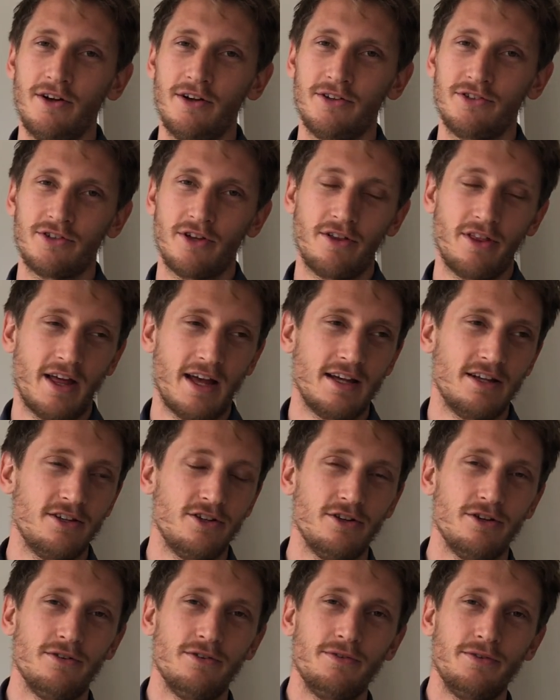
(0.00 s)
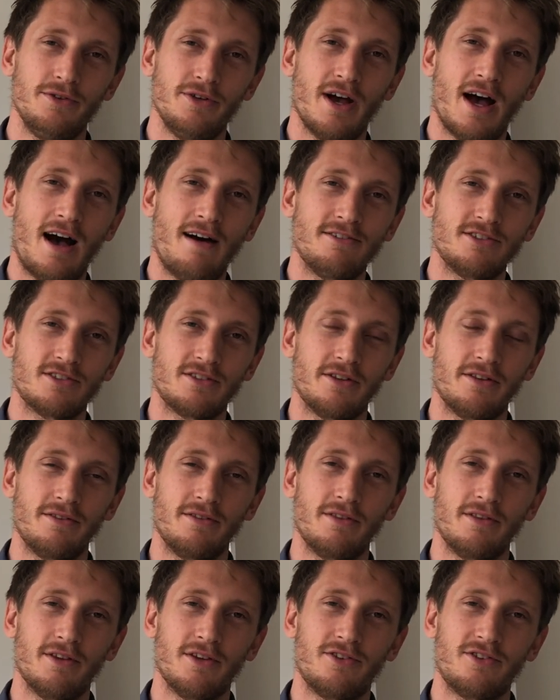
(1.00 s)
So you harvest
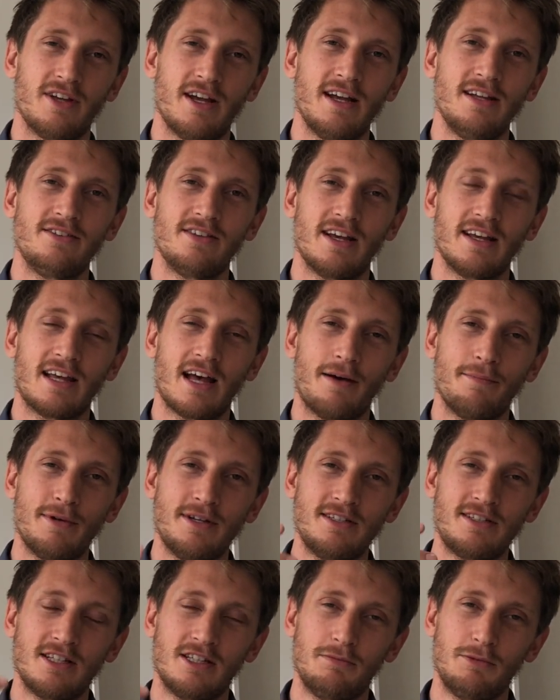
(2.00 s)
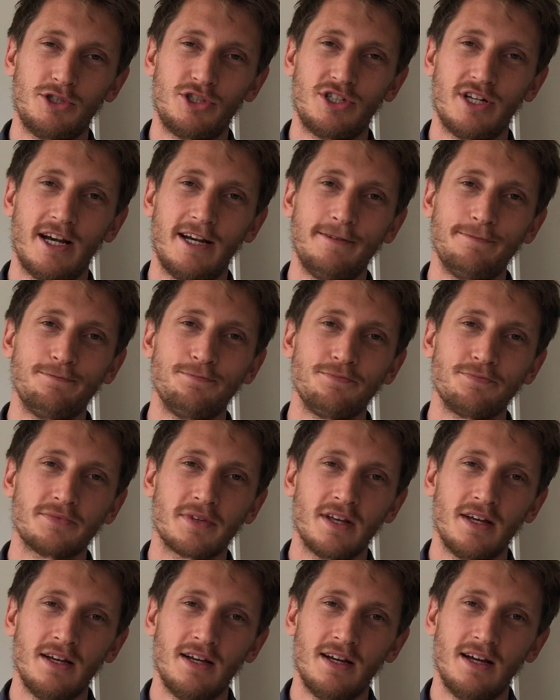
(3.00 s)
the seeds, they come into the machine,
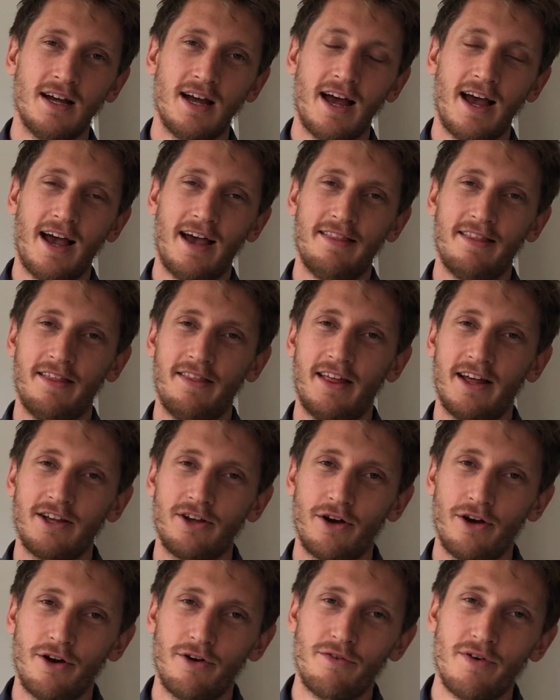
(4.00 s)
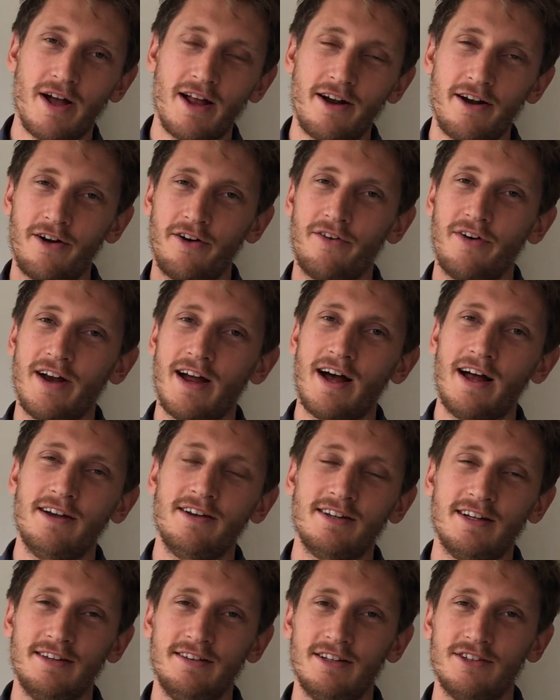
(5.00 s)
and then they go around and
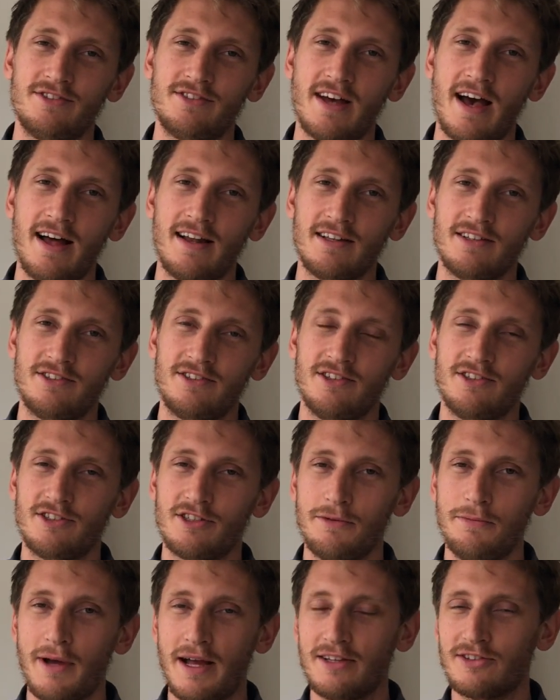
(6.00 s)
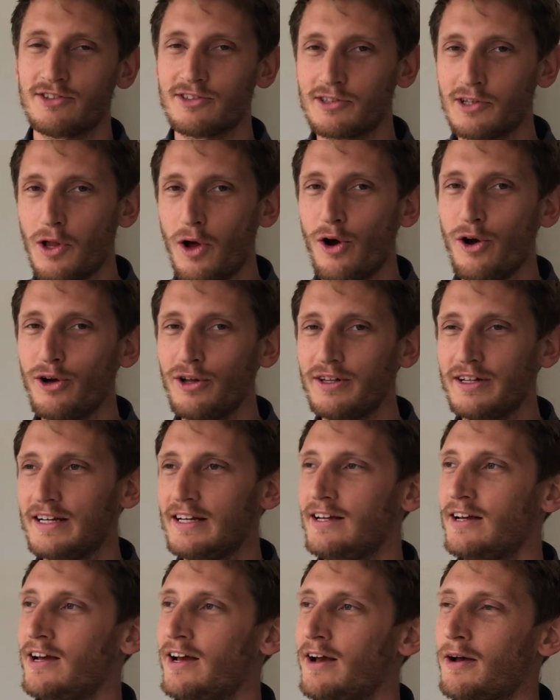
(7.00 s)
around in this tailing system, and
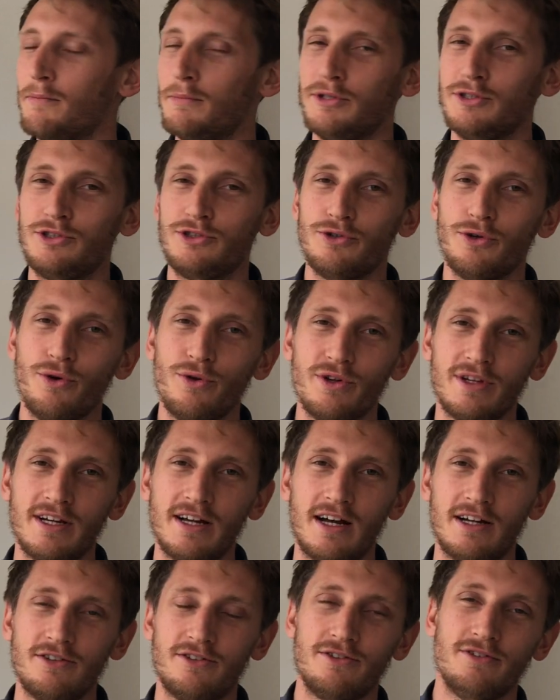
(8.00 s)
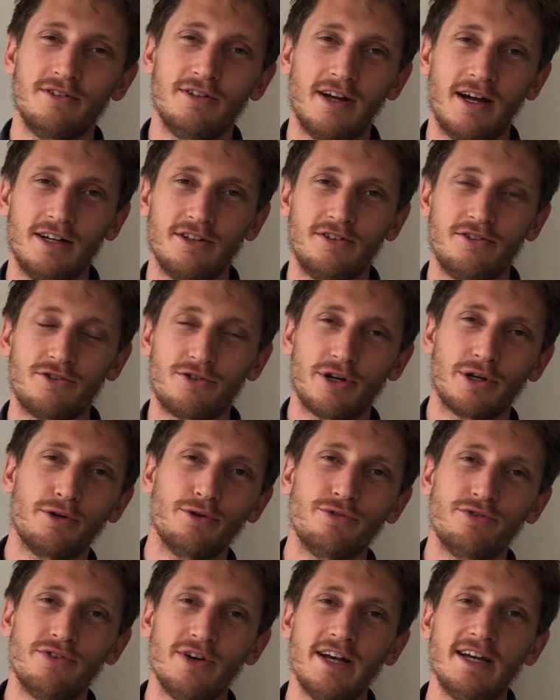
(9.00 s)
slowly but surely are
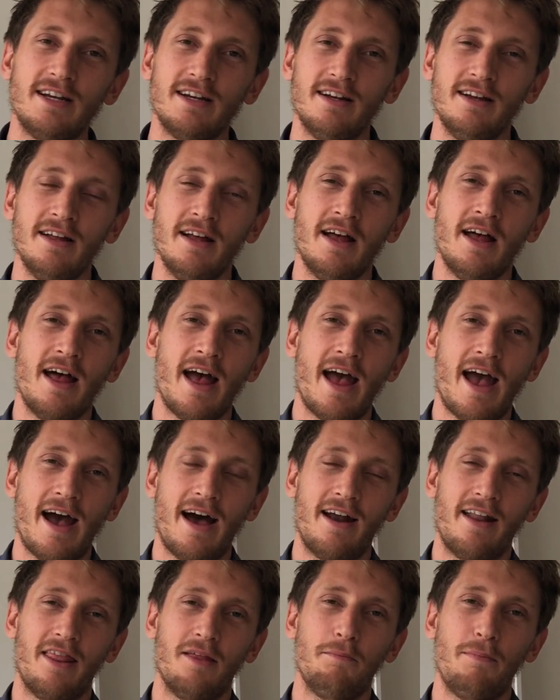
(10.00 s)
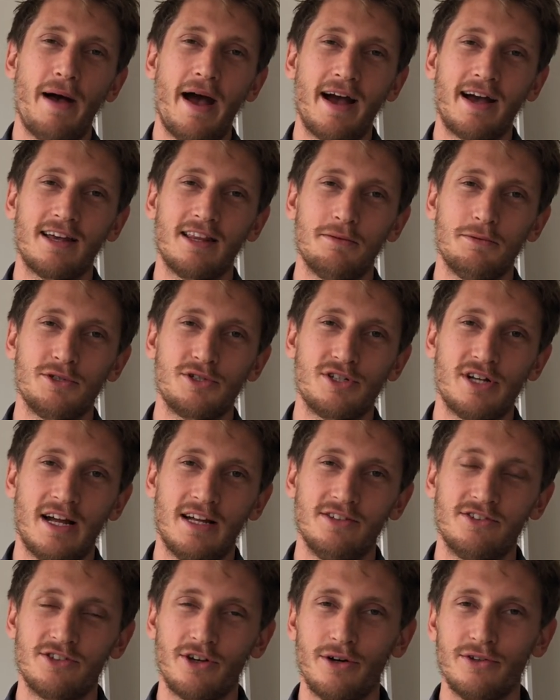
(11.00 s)
trickle feeded out of the back of the
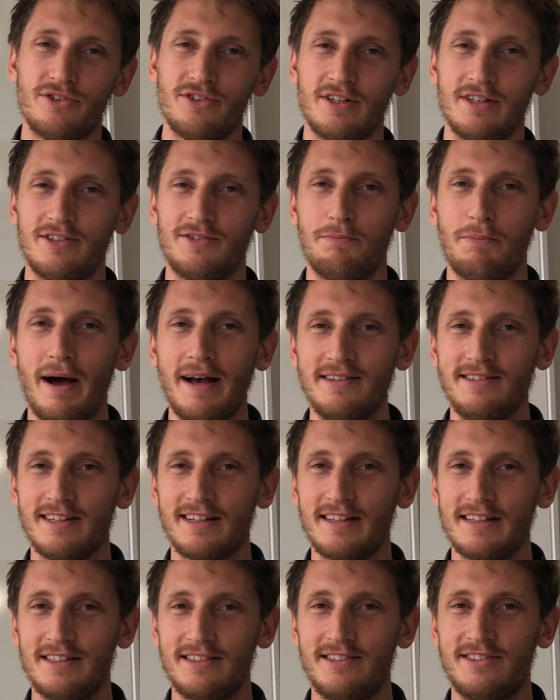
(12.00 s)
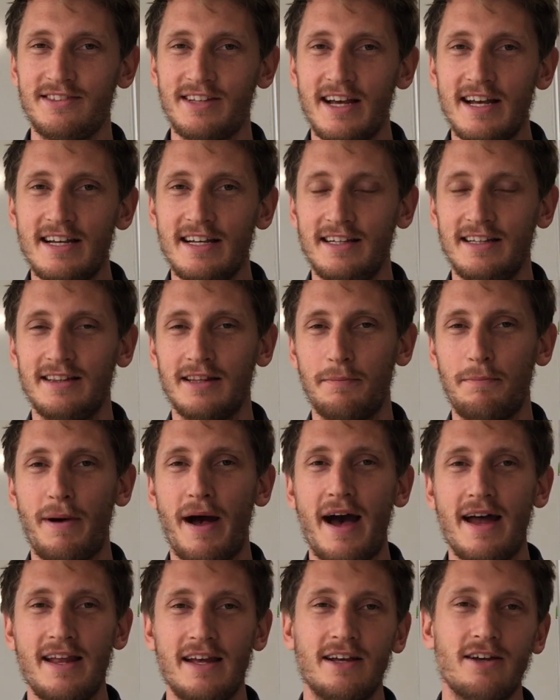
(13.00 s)
machine. So it's basically seeding the
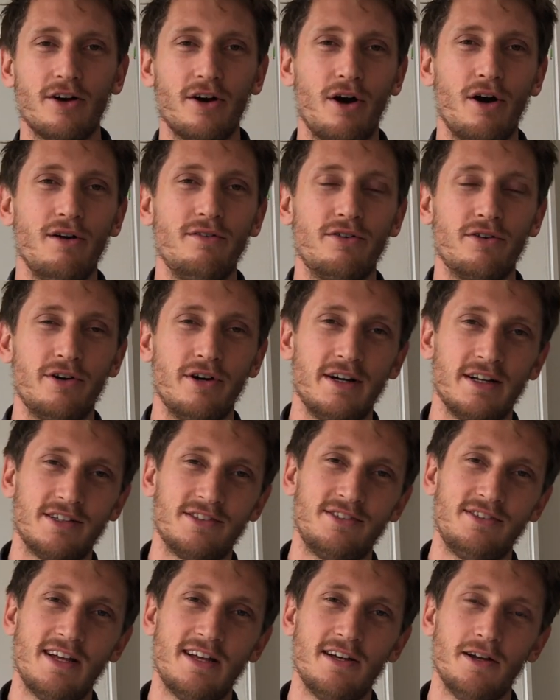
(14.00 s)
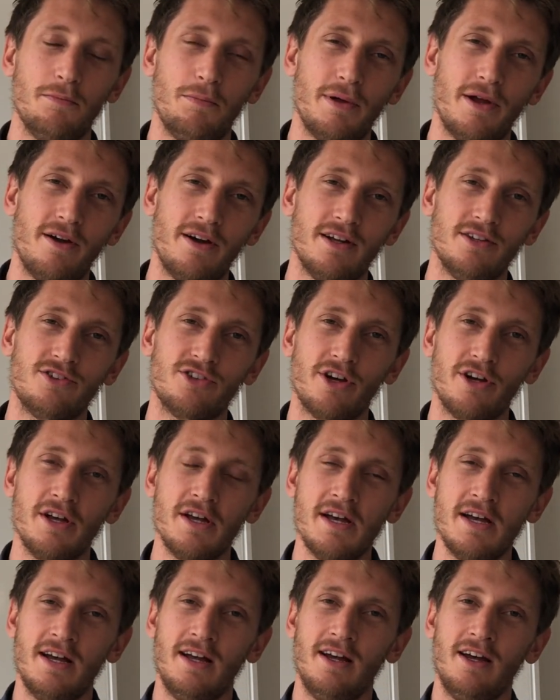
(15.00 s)
paddock over an extended period. So
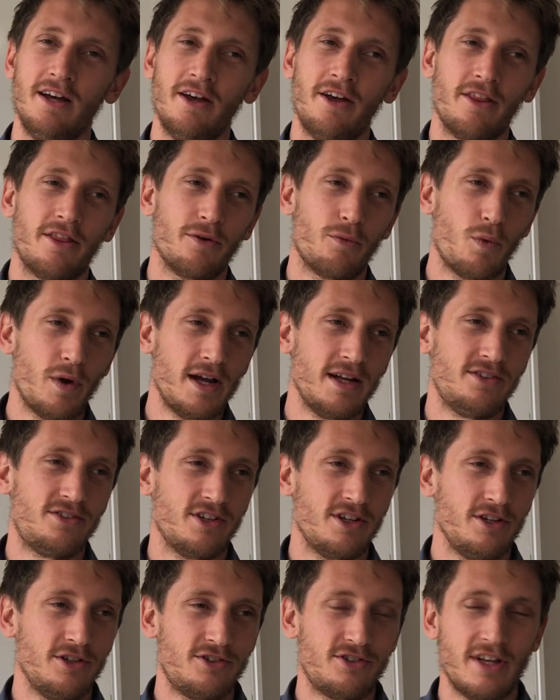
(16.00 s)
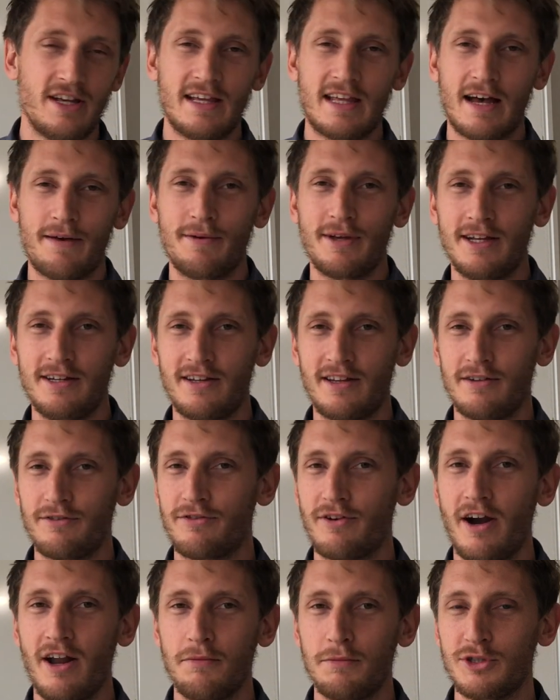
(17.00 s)
the weeds that you see coming into the
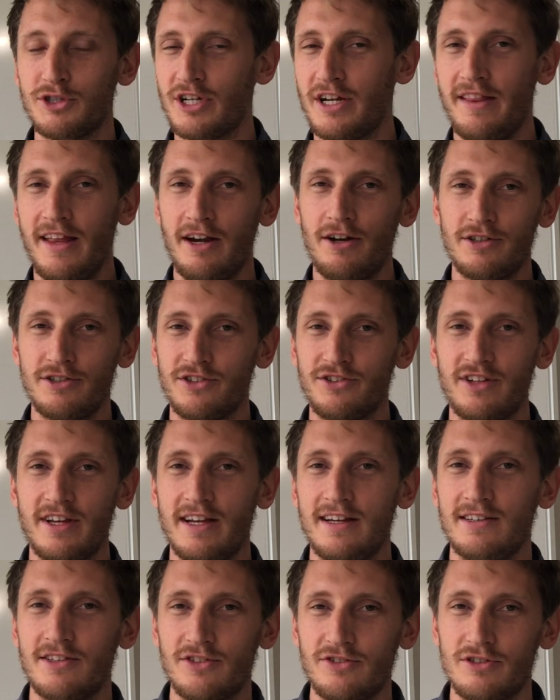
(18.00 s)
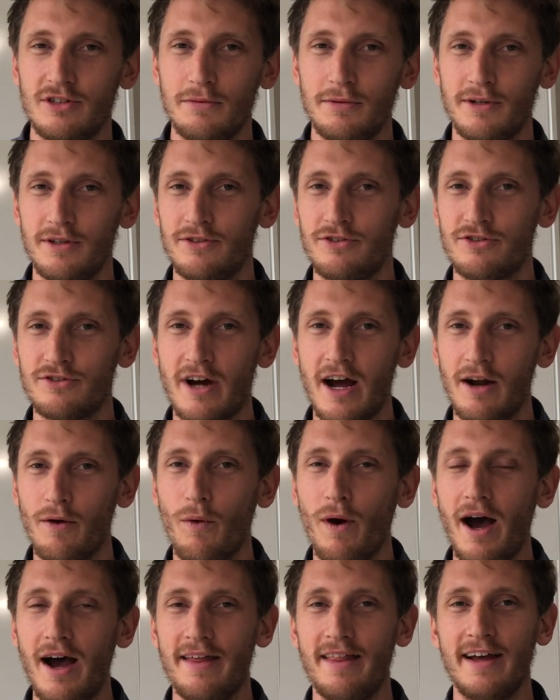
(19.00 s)
front of the machine, they're not just getting distributed straight
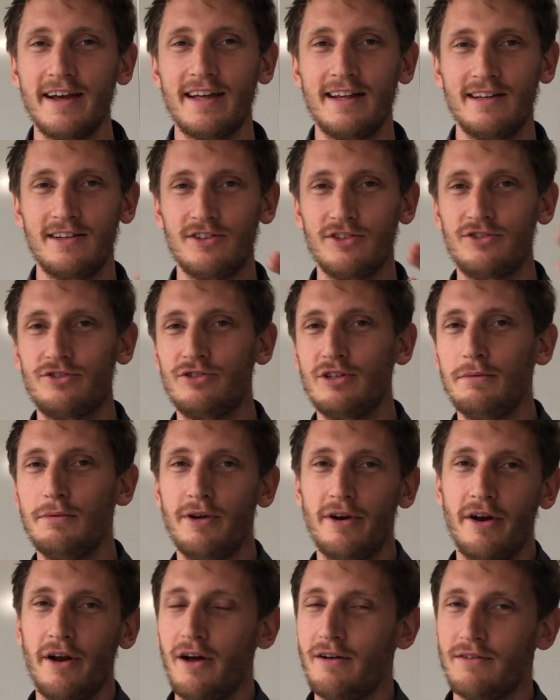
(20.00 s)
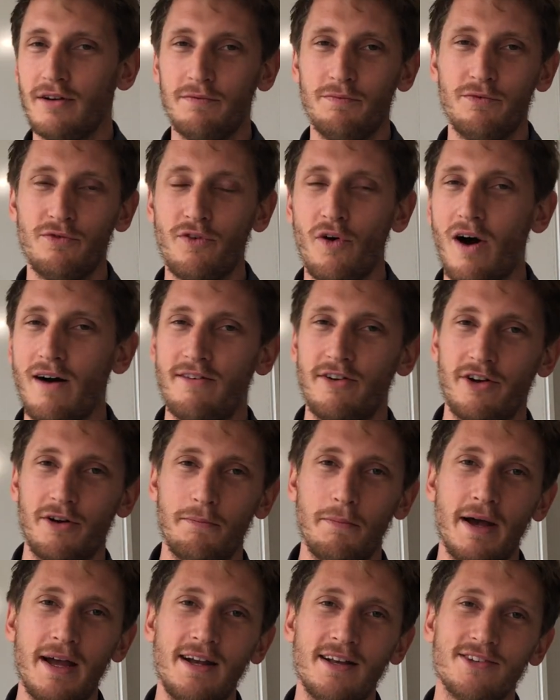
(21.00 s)
away, they're getting distributed over
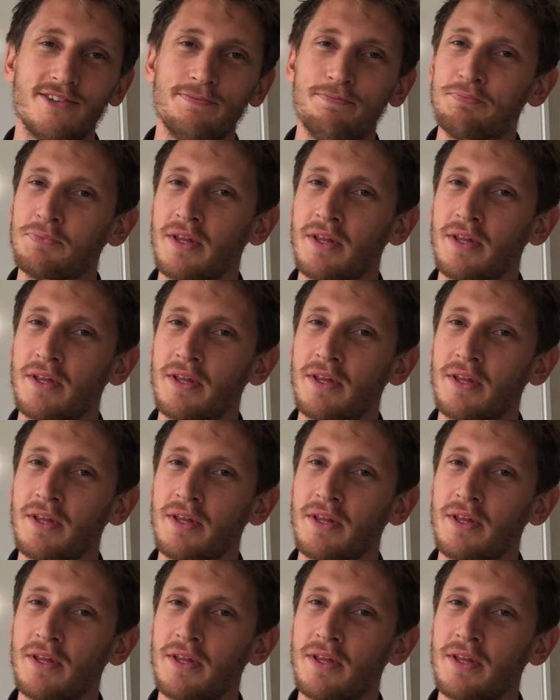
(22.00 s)
500 metres.